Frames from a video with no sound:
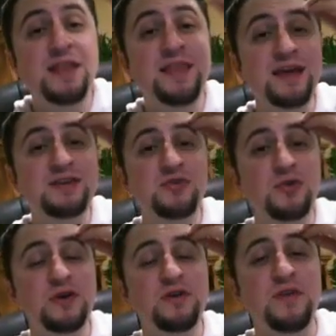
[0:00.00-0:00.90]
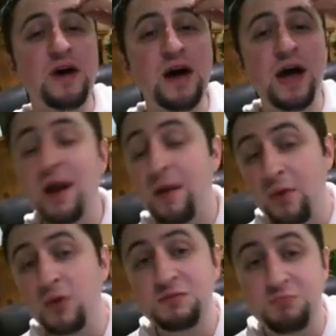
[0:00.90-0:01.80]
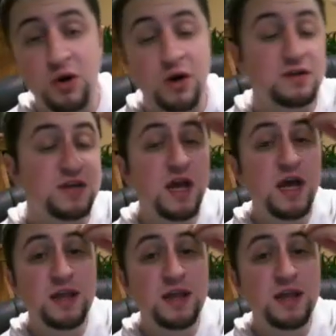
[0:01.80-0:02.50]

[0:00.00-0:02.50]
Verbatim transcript: they sort of, uh, most birds,